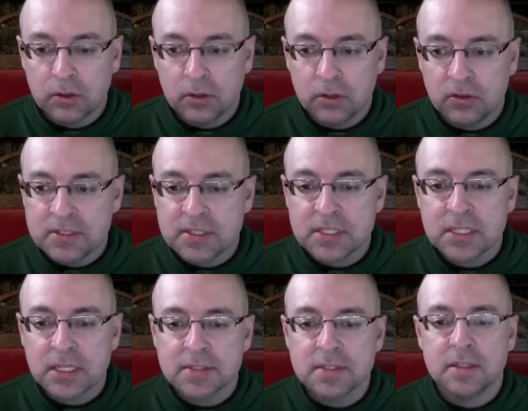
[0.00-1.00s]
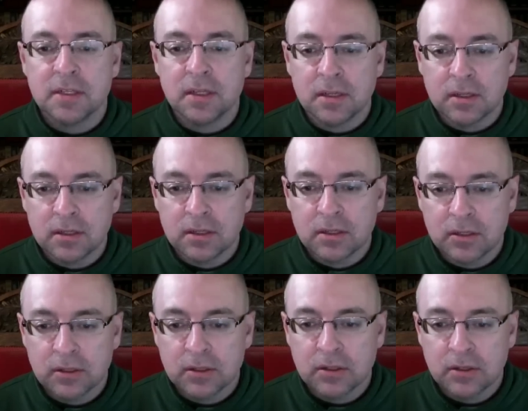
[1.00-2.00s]
disgusting
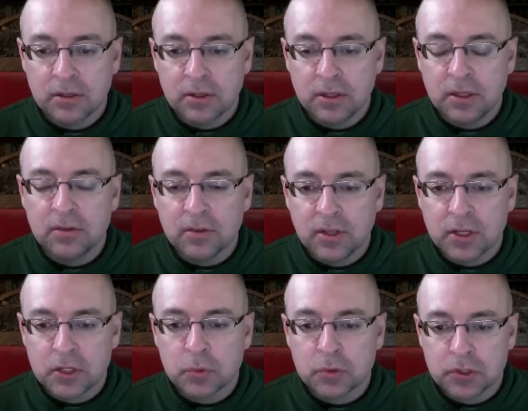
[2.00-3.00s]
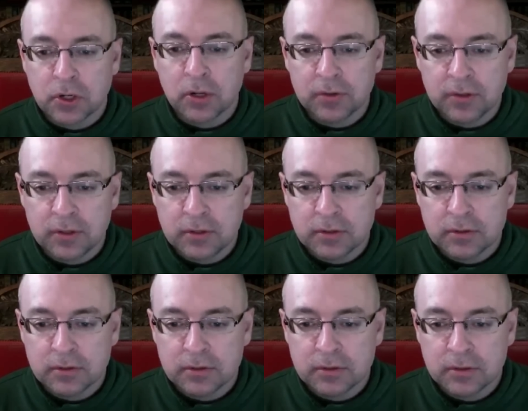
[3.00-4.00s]
intellectual charlatan,
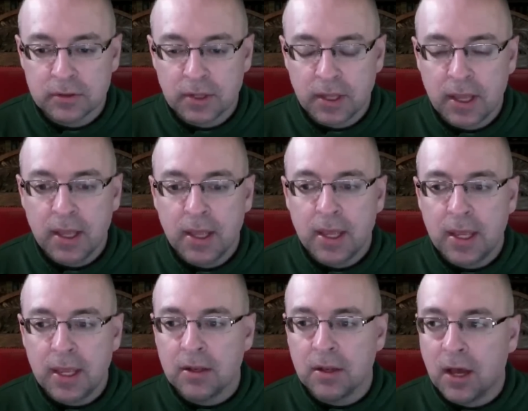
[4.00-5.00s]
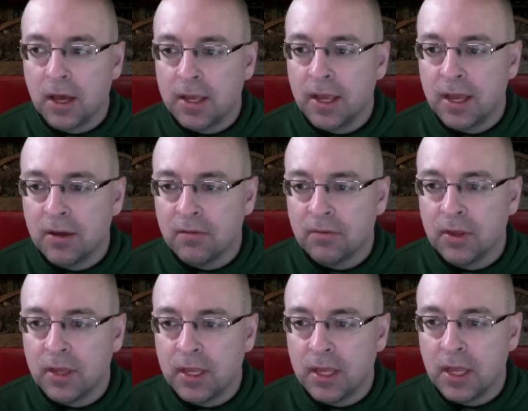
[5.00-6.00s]
and I have
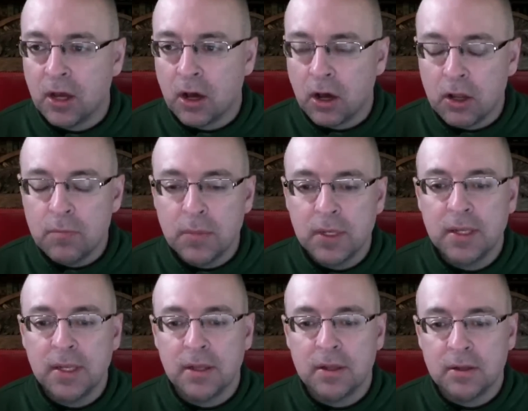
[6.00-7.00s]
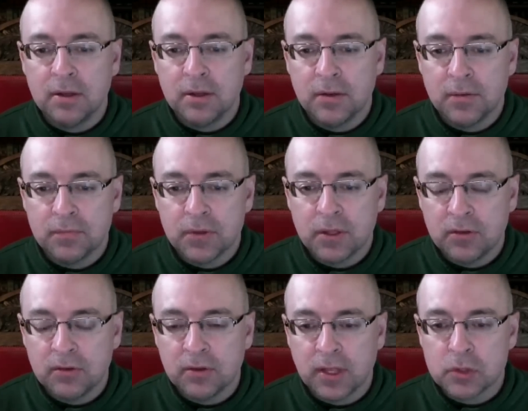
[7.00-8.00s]
unmitigated
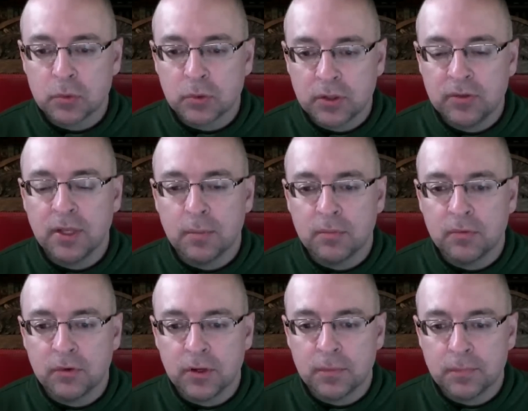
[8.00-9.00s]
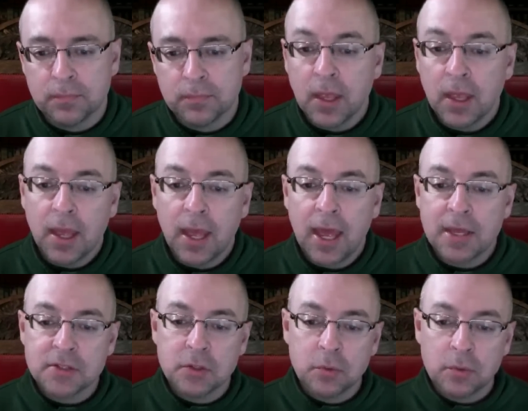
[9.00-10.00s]
intellectual contempt for him,
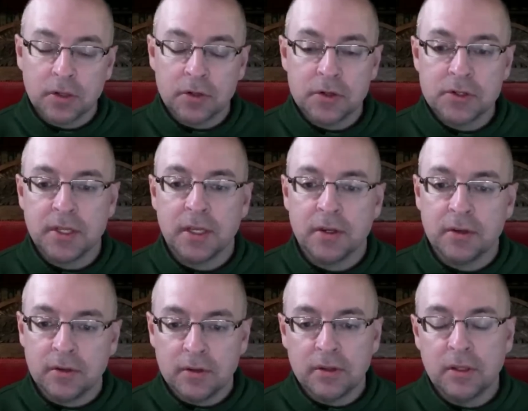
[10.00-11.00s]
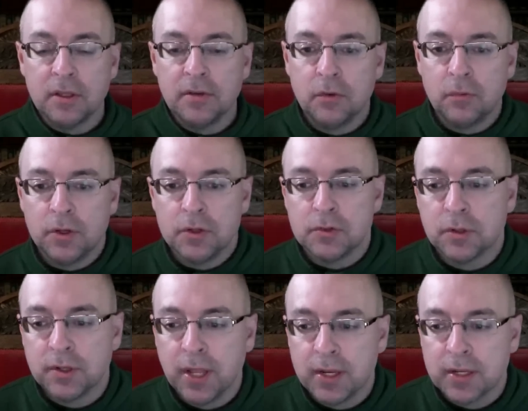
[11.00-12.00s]
as you will understand if you read
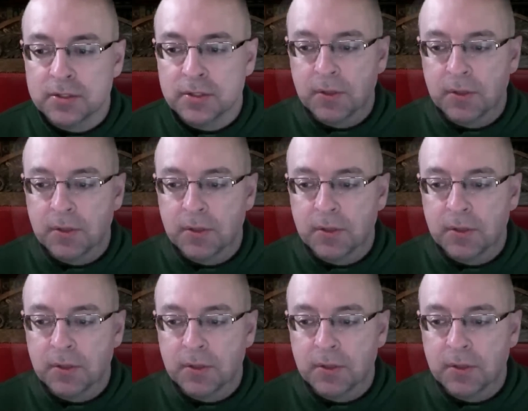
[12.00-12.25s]
Jordanetics.